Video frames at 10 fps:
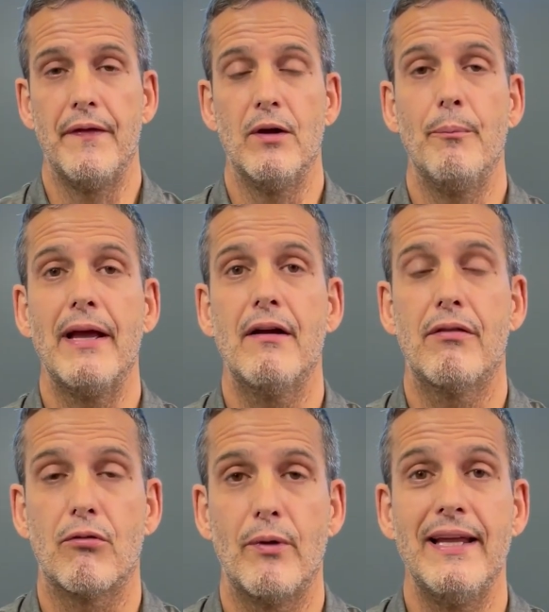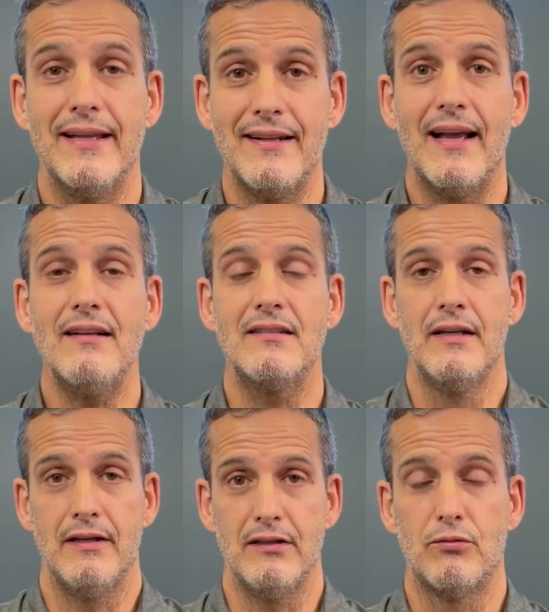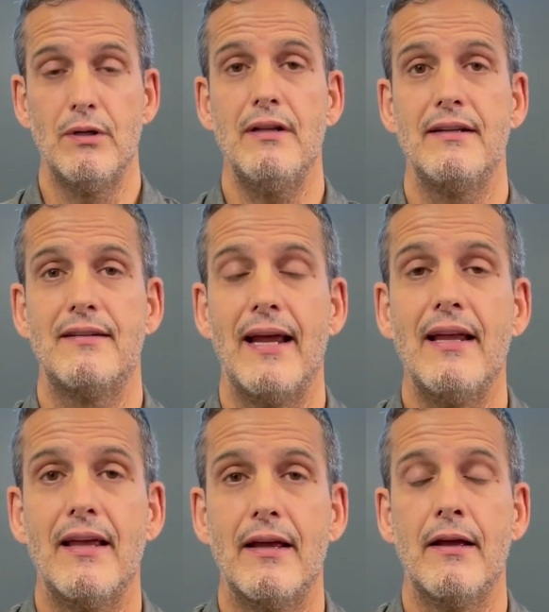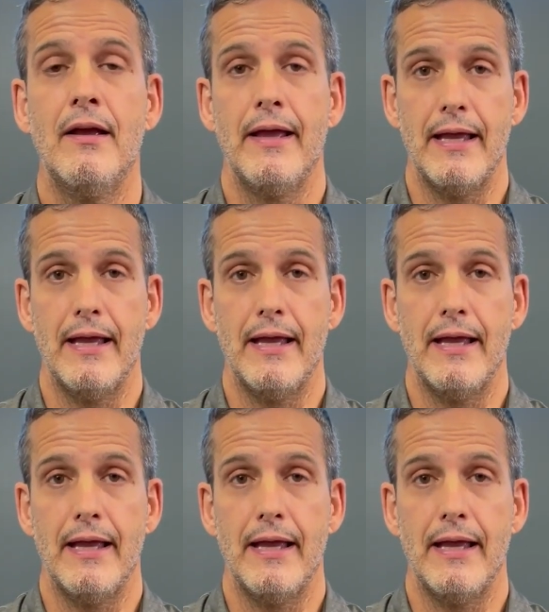the omega-3 index is really taking